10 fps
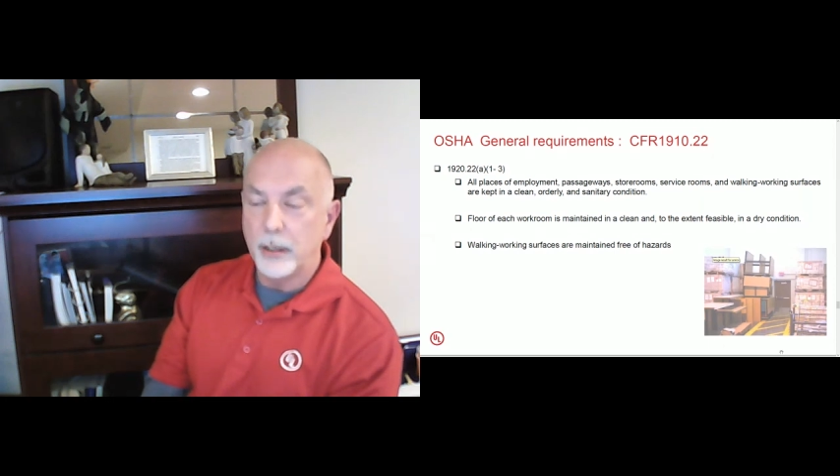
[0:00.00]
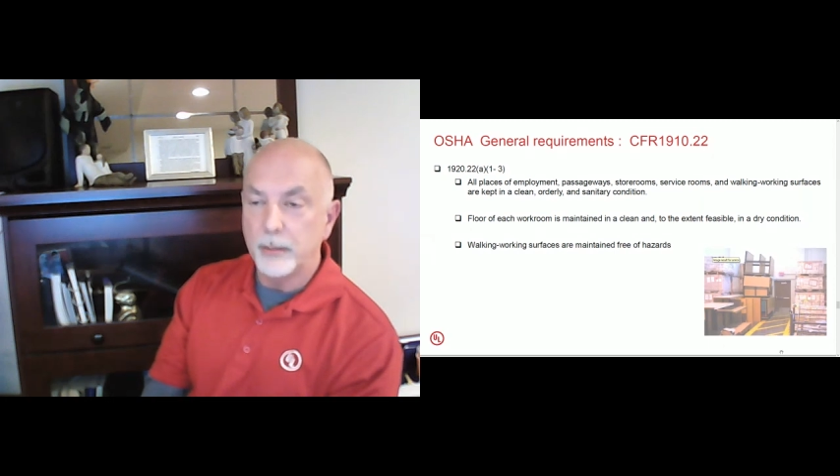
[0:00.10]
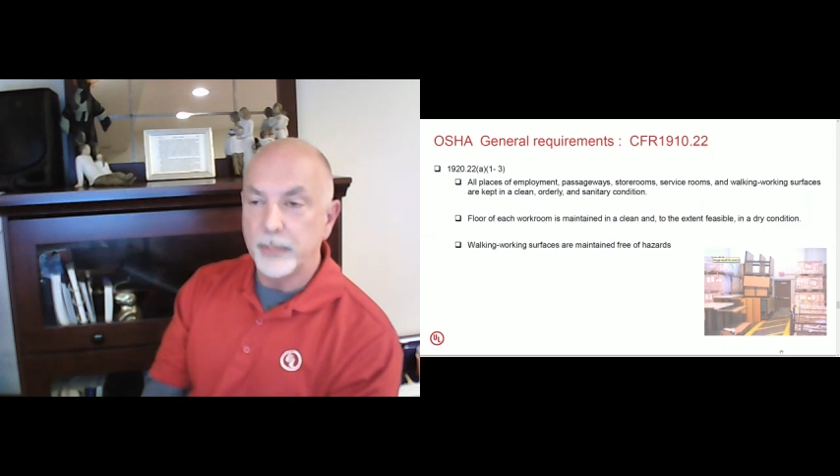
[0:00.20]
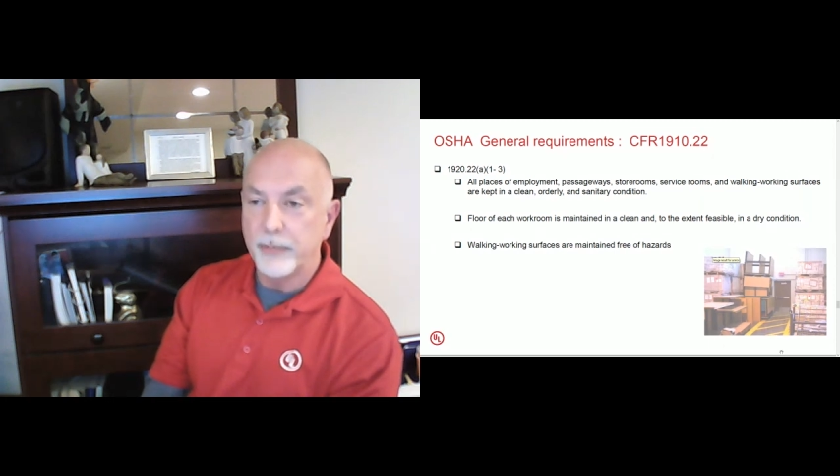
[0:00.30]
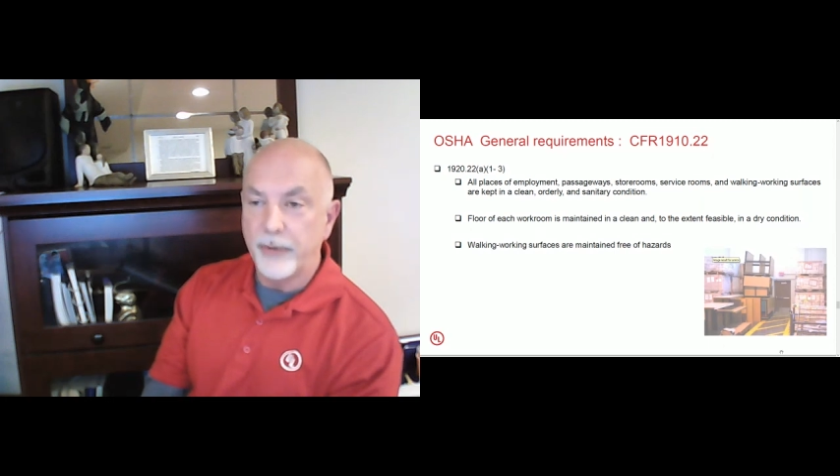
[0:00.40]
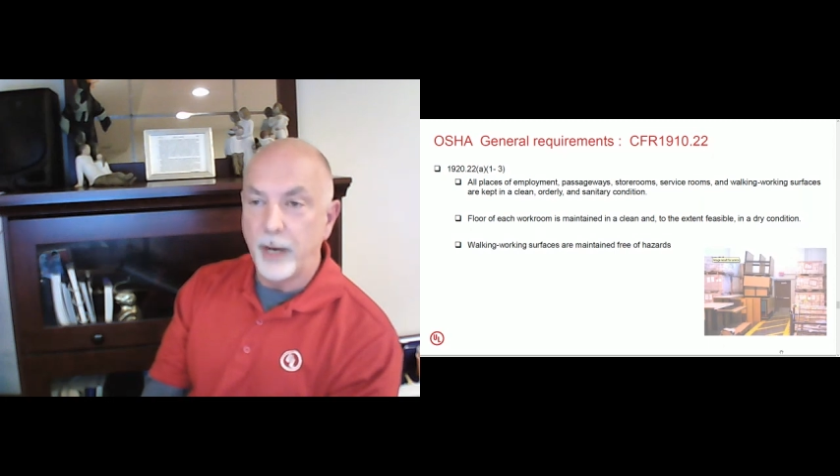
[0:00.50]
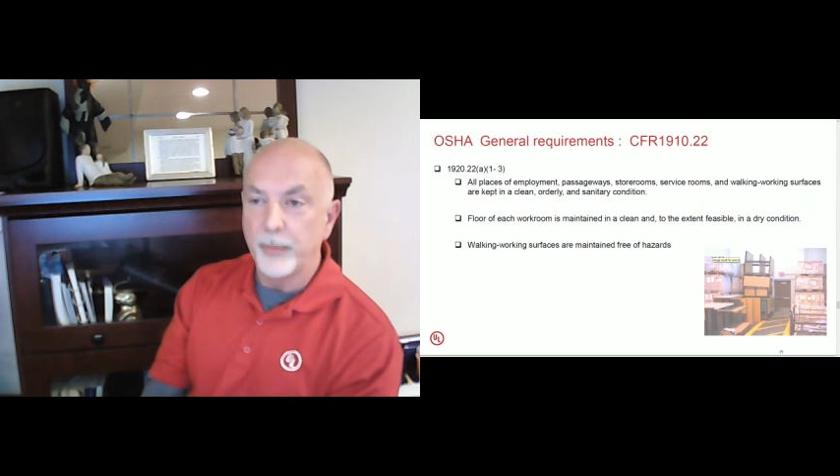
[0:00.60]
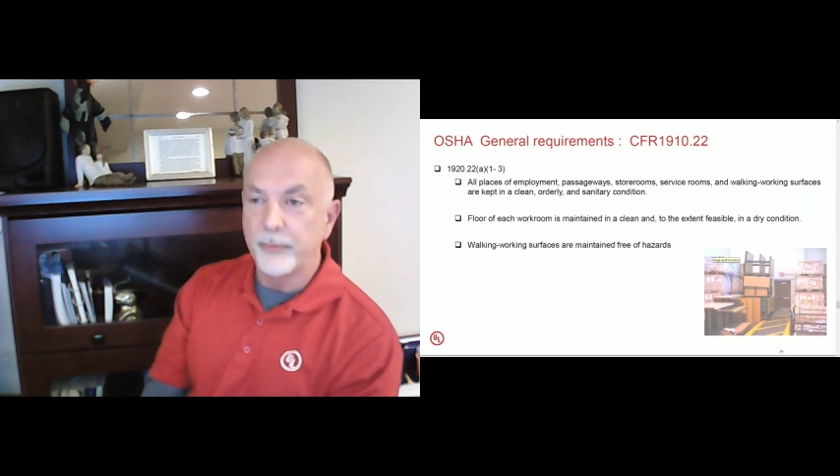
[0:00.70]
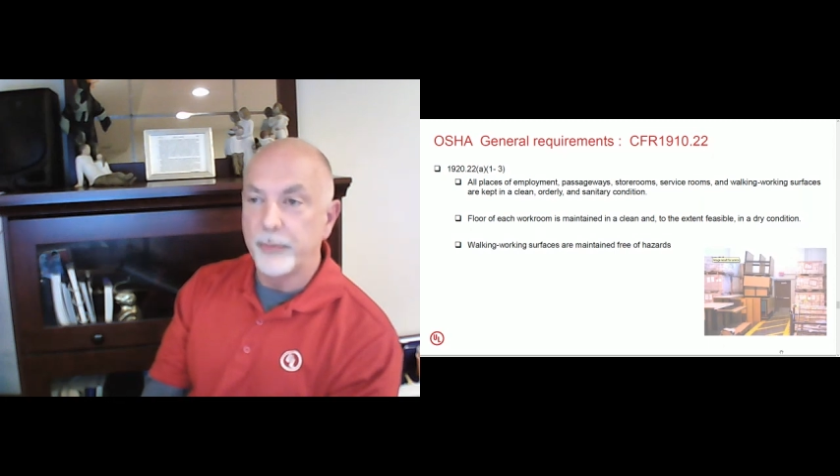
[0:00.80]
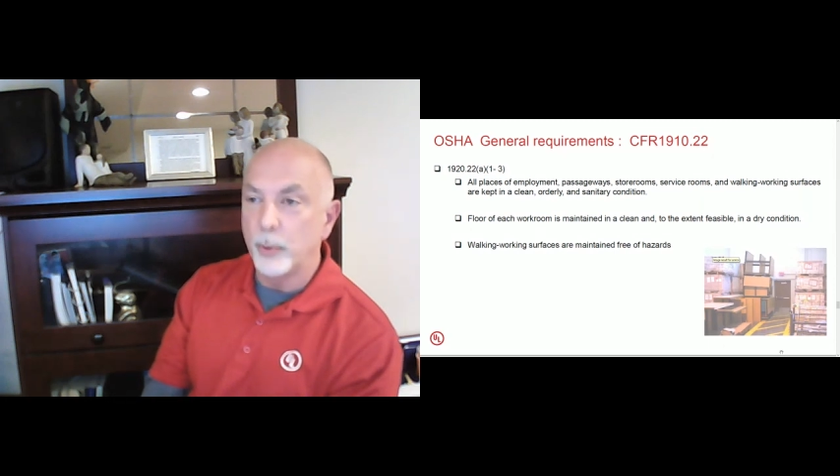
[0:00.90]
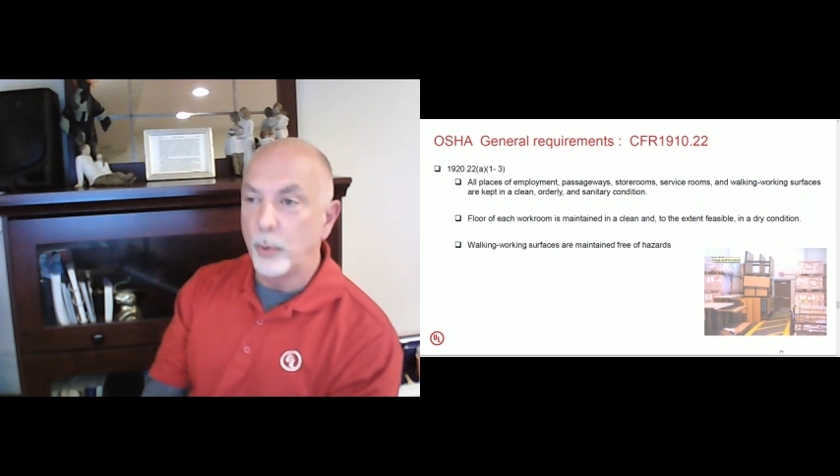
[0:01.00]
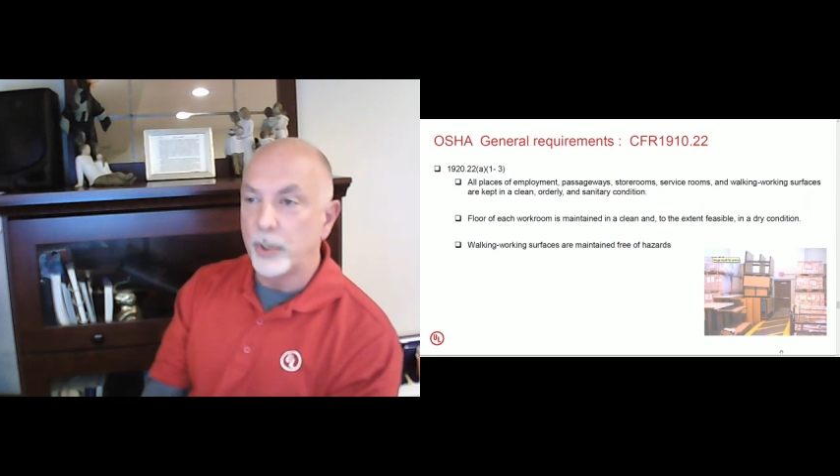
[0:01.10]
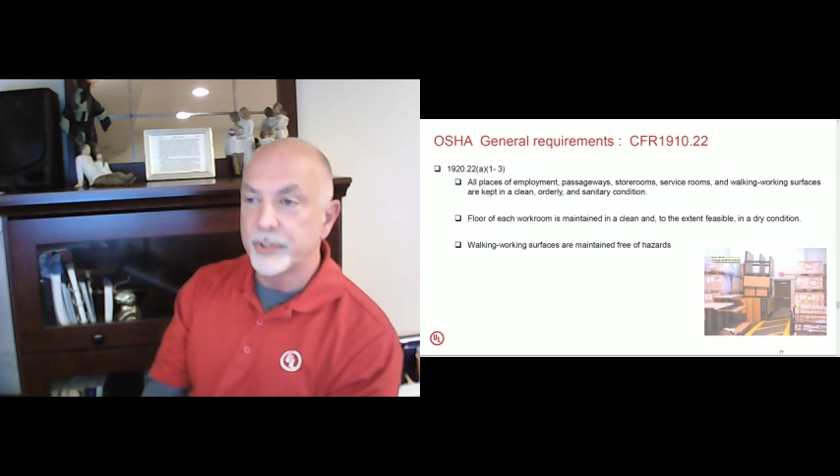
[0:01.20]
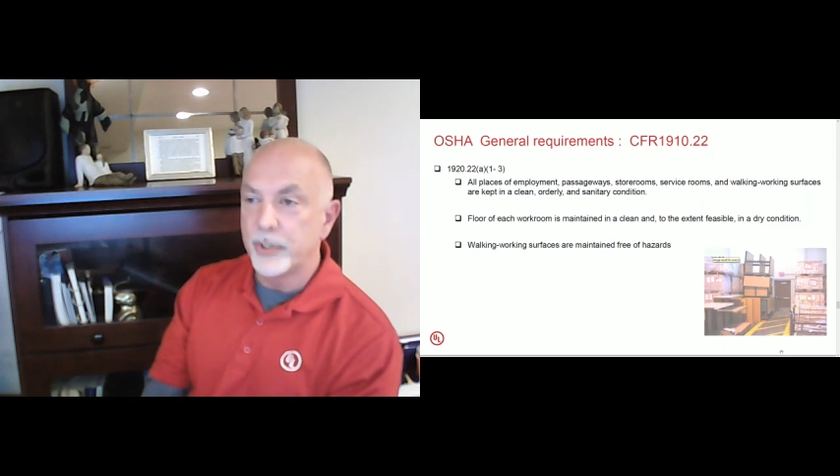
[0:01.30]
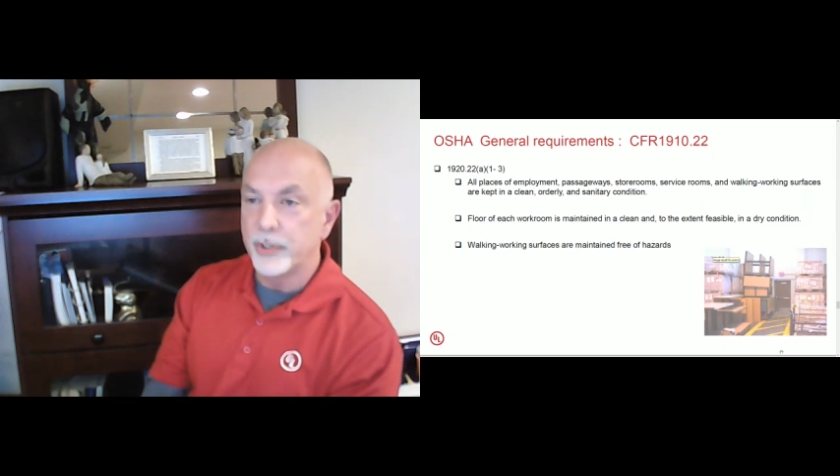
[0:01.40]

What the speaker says: environment for your workers at